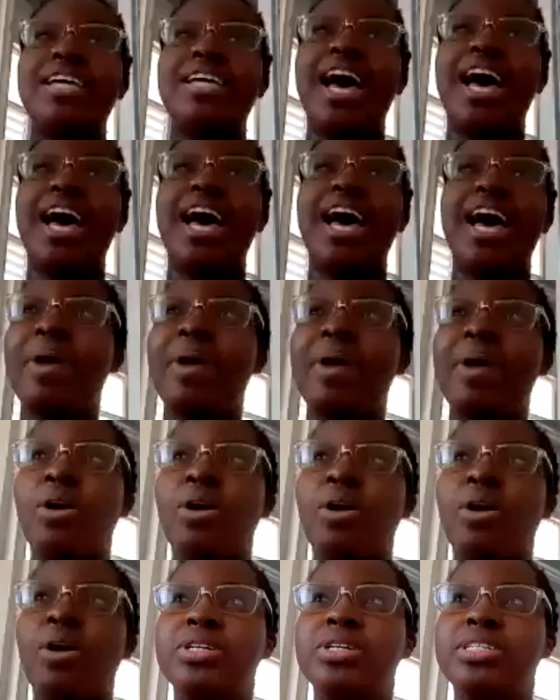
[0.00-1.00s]
time, I
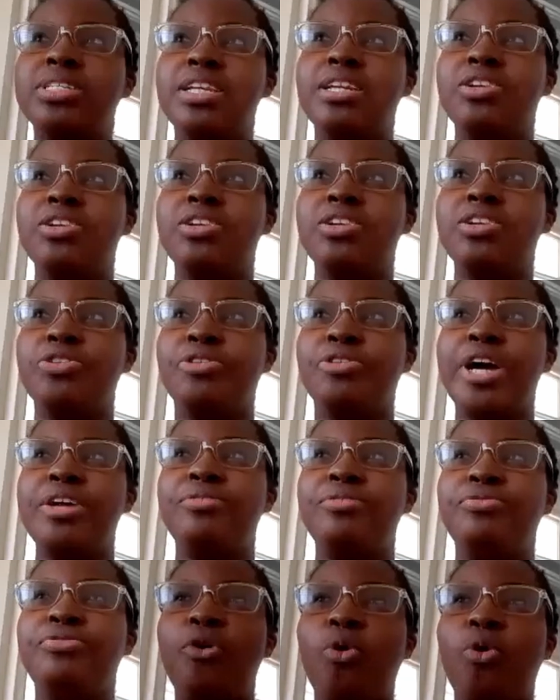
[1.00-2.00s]
was in grade
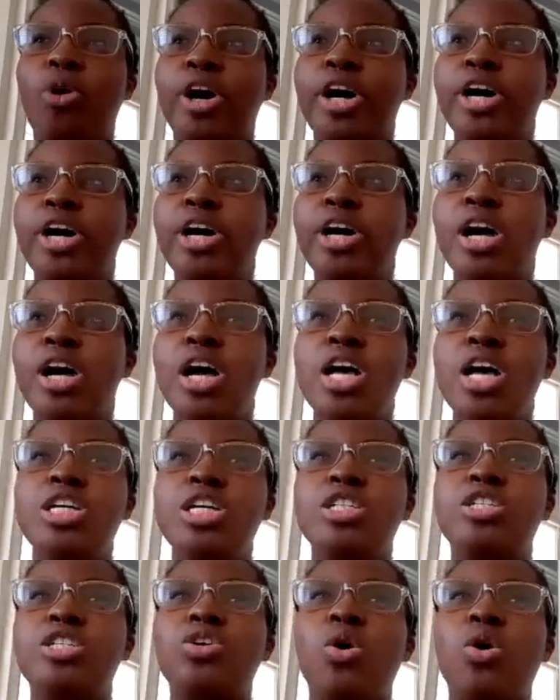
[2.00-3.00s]
4,
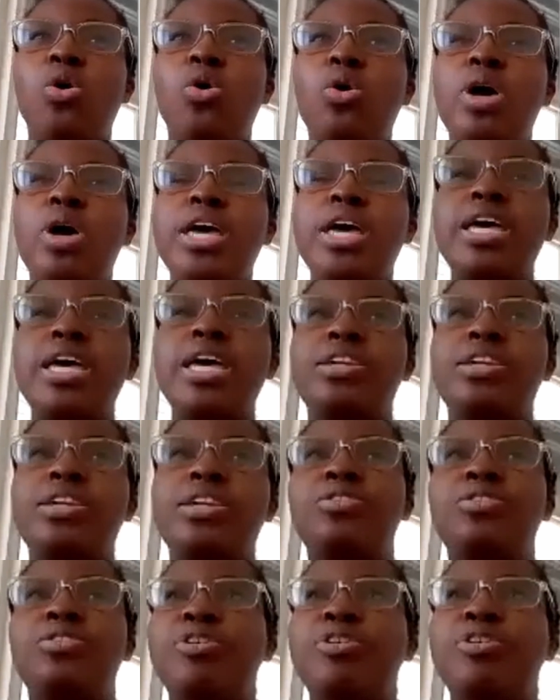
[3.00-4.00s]
so it
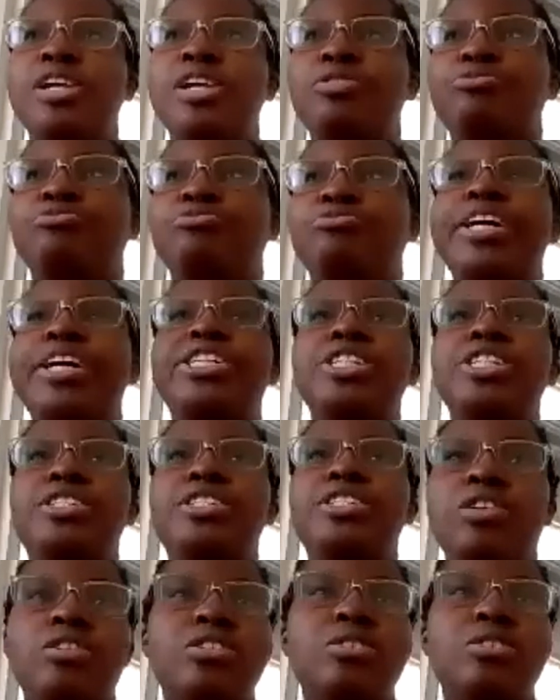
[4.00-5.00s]
didn't really
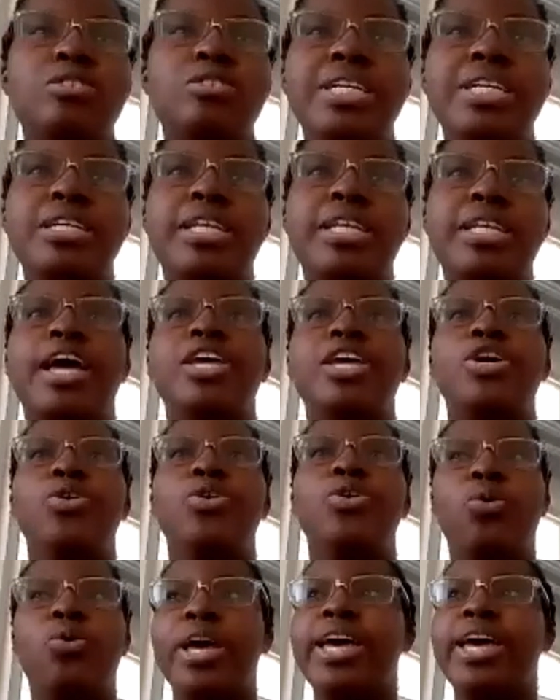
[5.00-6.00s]
register to me that, you
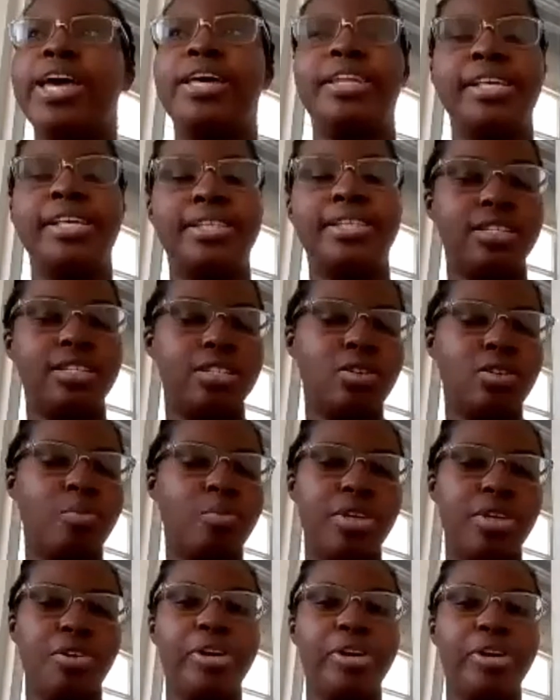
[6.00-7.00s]
know, hey, this is
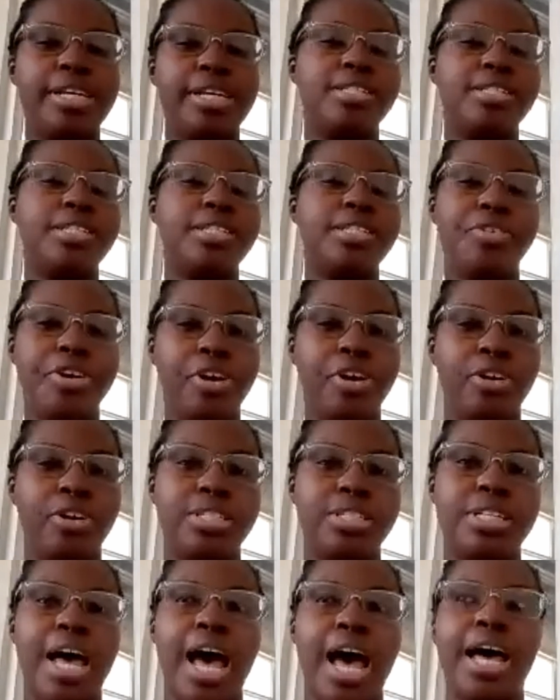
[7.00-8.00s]
something really serious
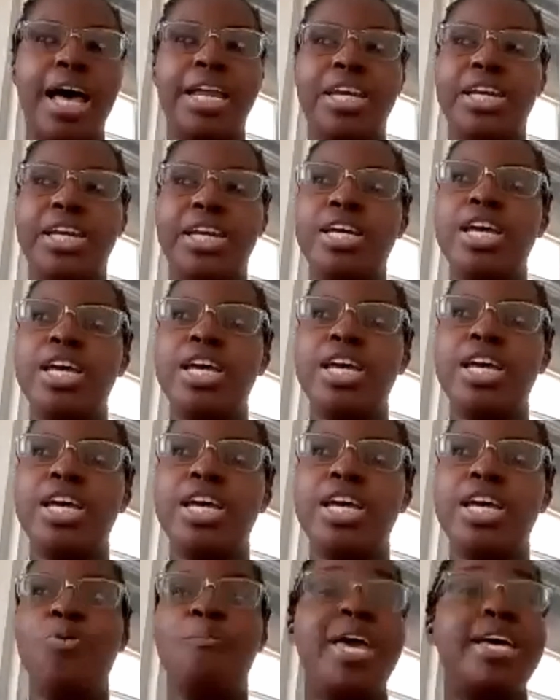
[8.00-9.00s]
and
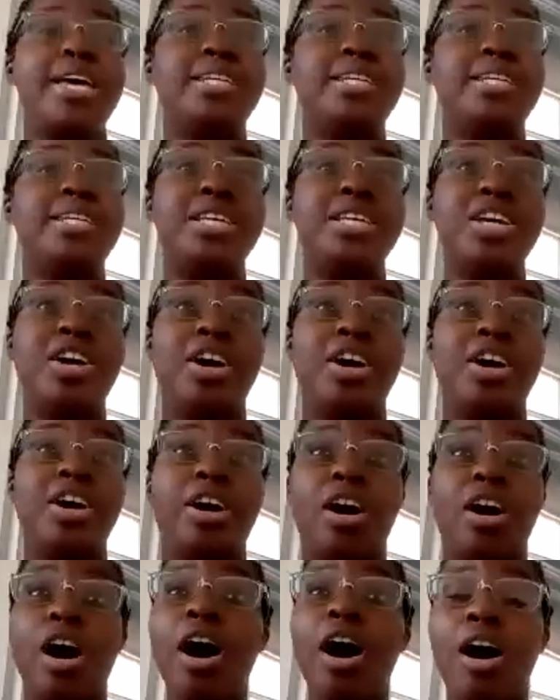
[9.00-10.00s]
you may see
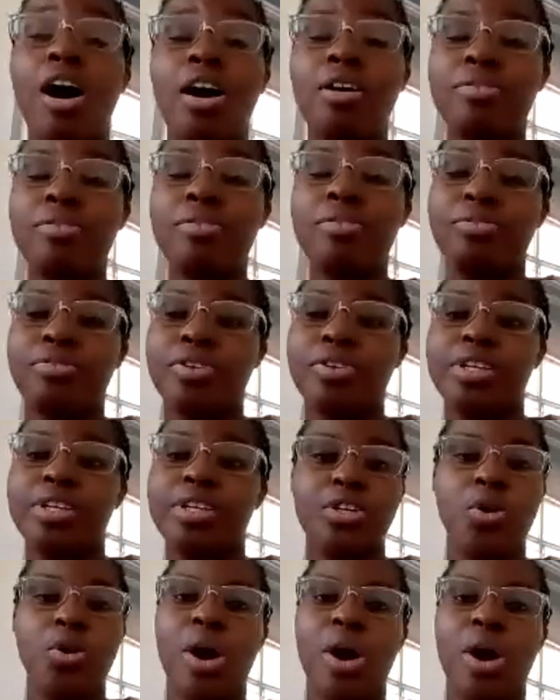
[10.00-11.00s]
her off
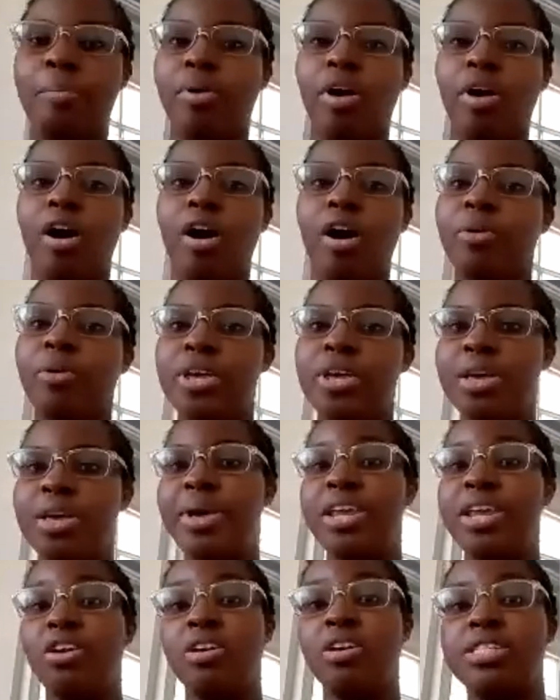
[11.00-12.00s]
to go abroad, but you may
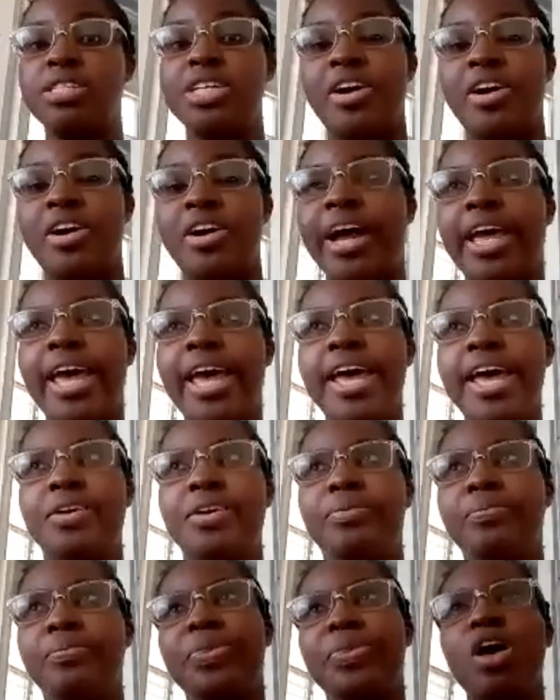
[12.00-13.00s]
not see her again.
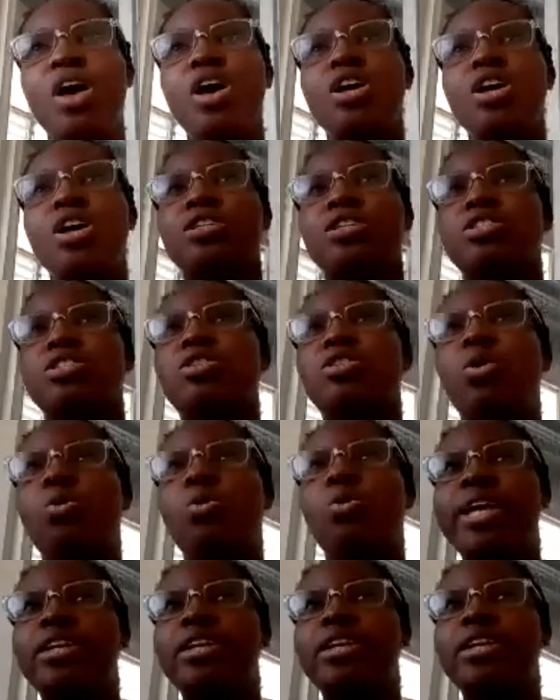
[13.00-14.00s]
So
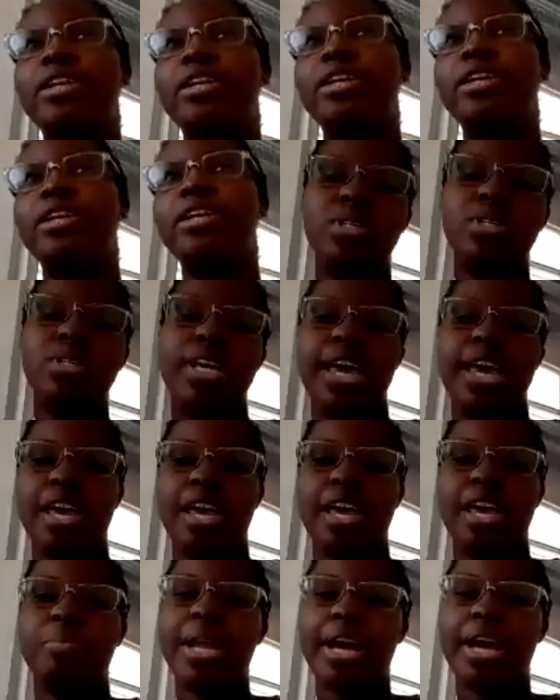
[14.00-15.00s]
when the news
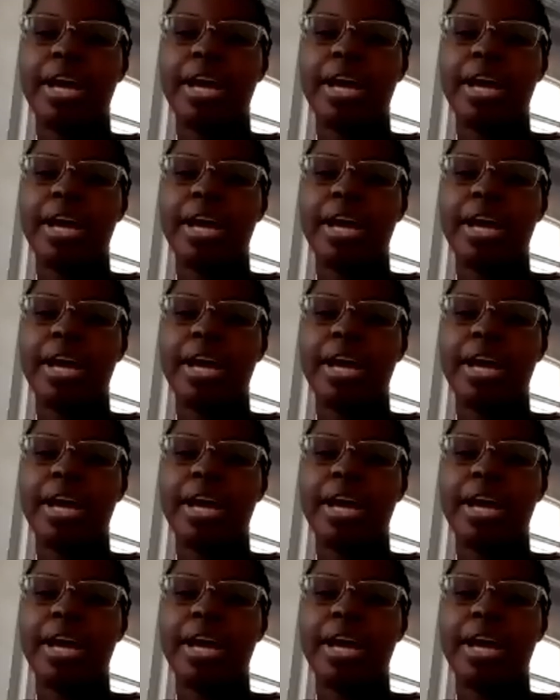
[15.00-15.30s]
came that she